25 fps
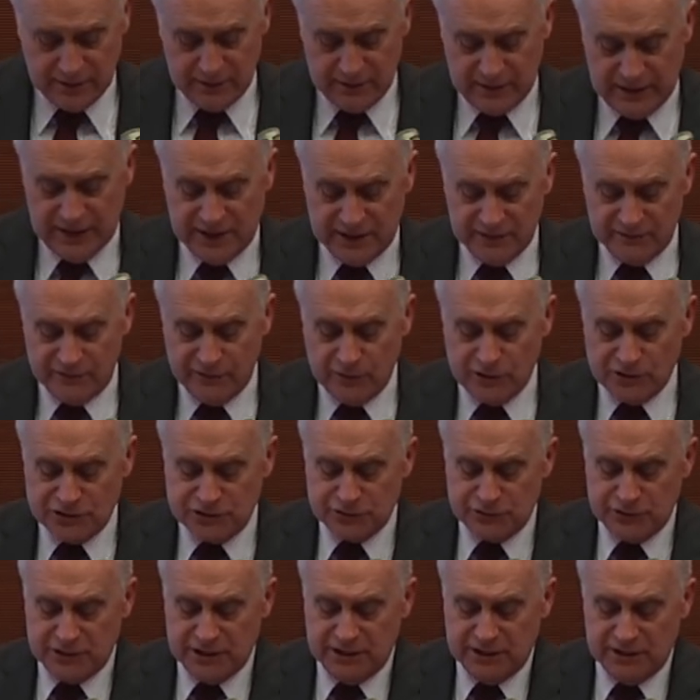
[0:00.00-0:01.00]

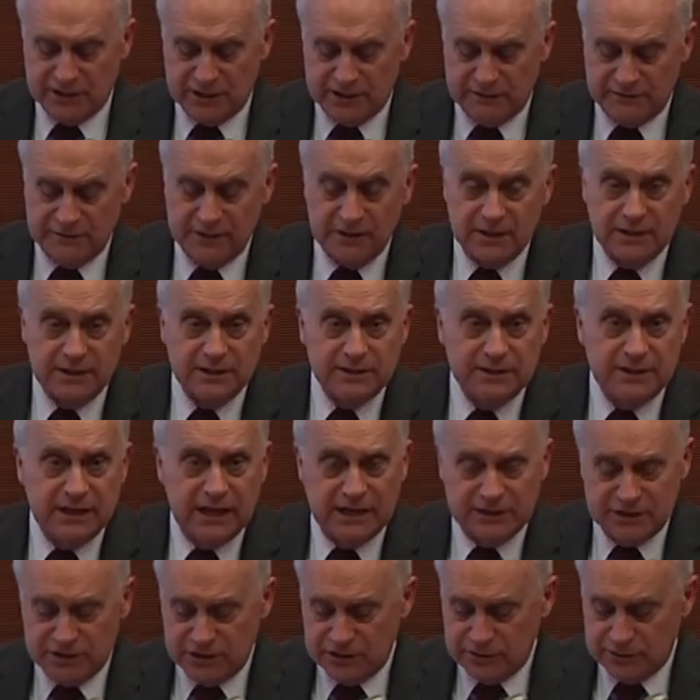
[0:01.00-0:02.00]
anniversary of the
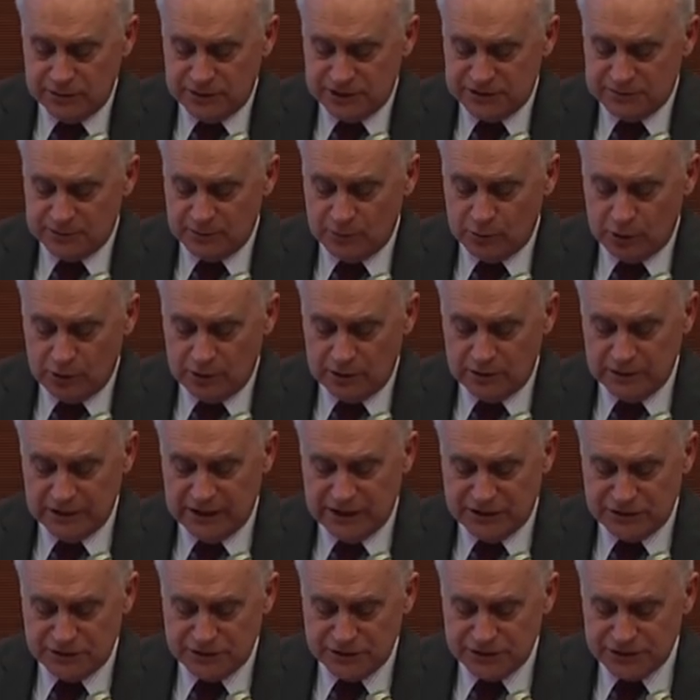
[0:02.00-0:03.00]
Nadia Younes Memorial
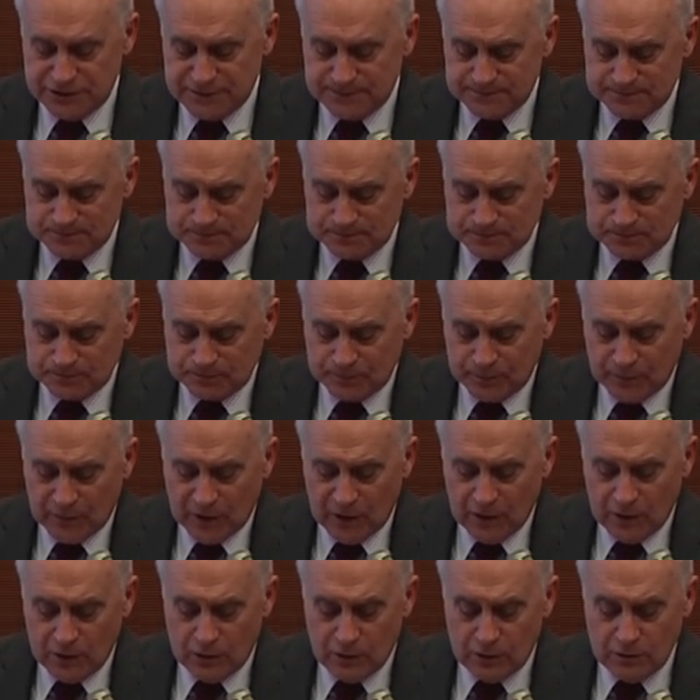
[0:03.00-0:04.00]
Lectures.
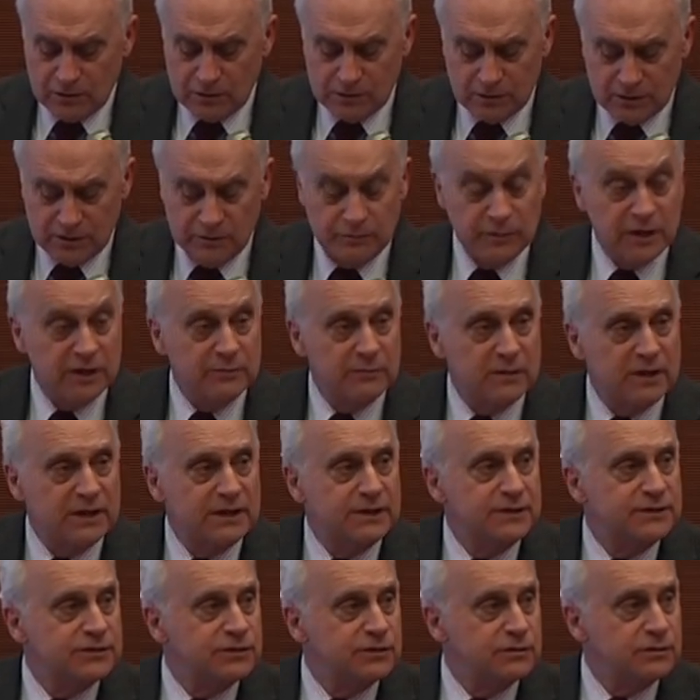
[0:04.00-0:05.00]
Her
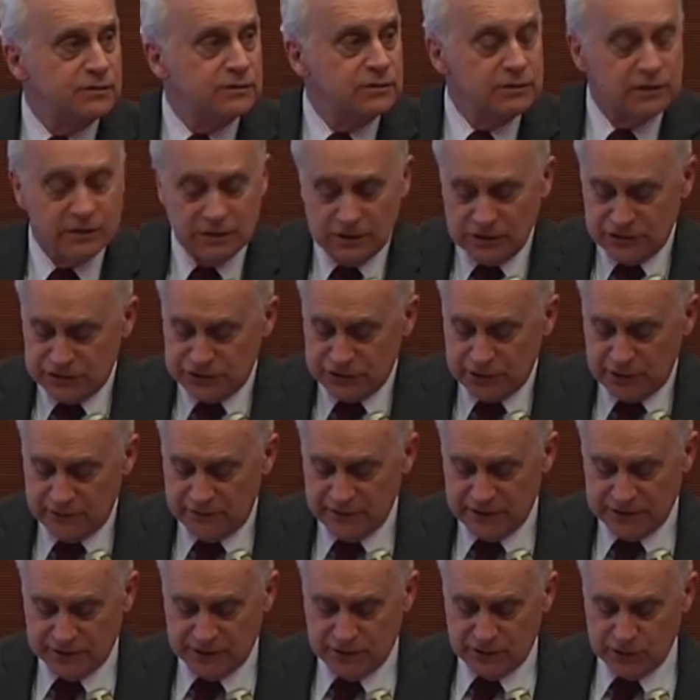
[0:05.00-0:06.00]
commitment to
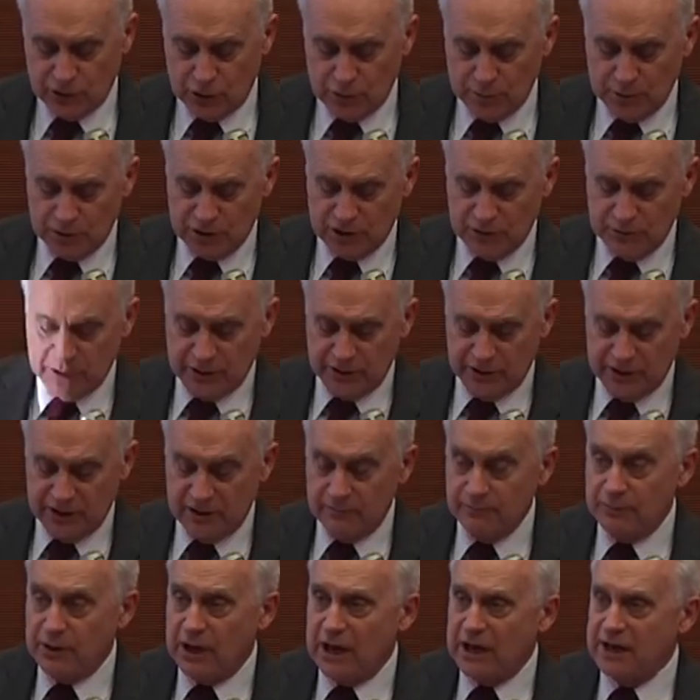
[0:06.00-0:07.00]
serving the global community
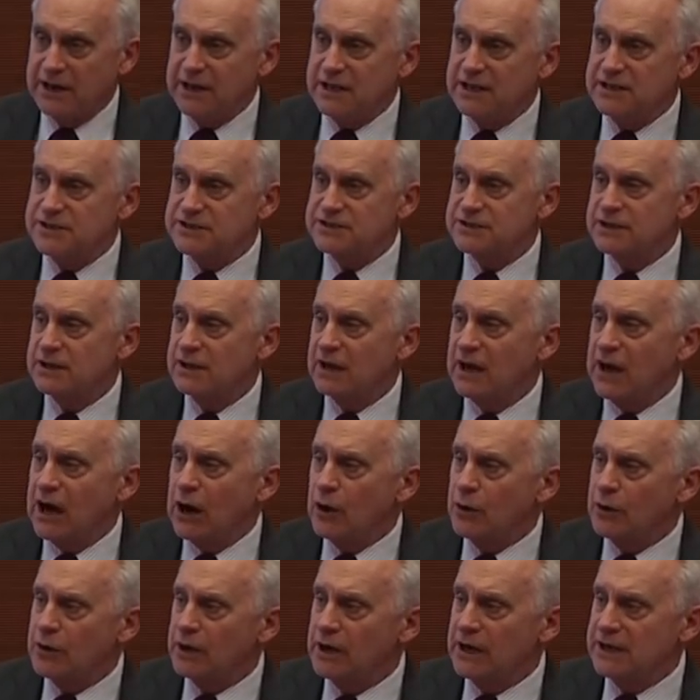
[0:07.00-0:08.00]
embodies
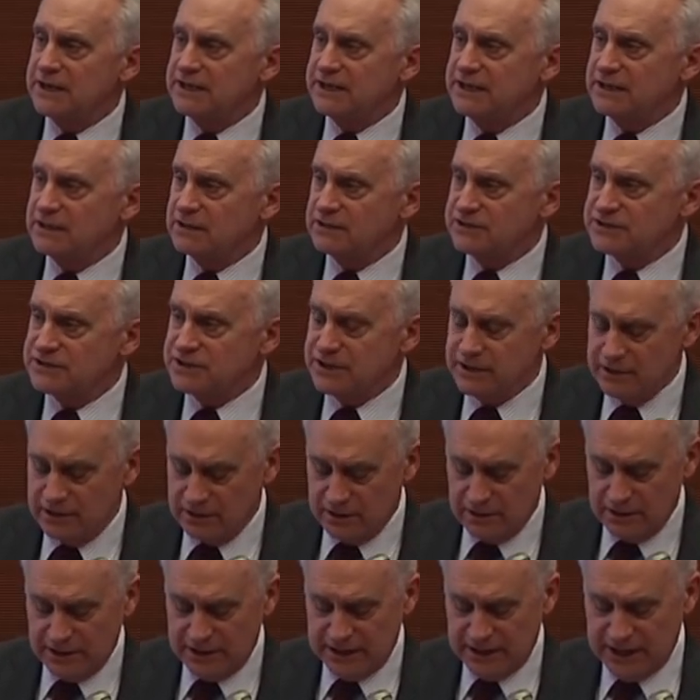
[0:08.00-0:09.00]
our ideals
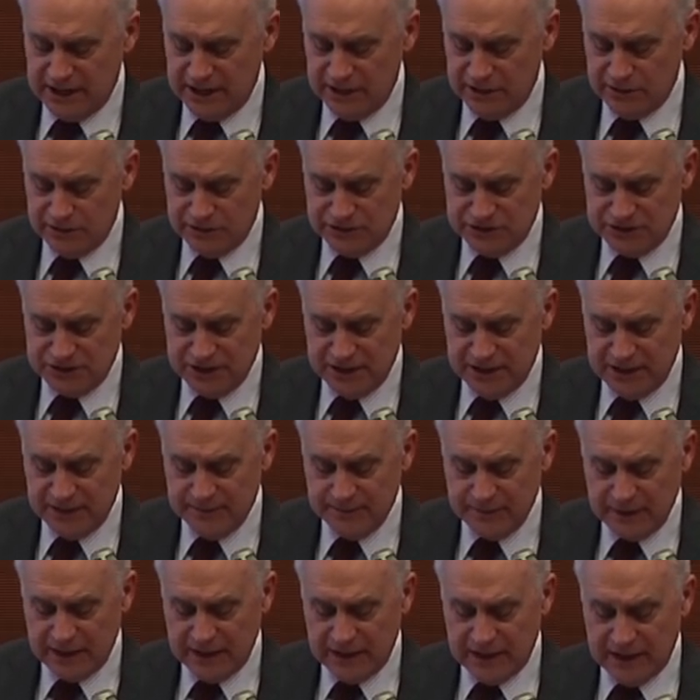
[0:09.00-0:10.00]
here at AUC,
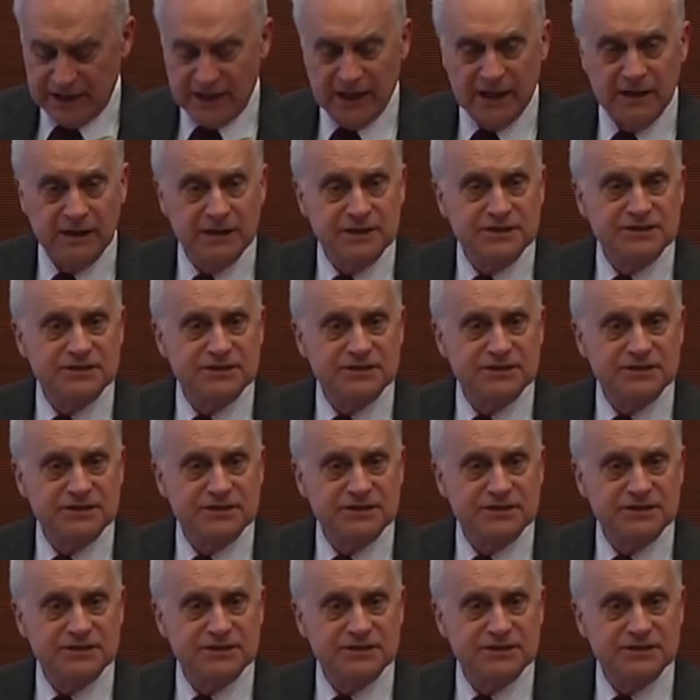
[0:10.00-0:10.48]
and it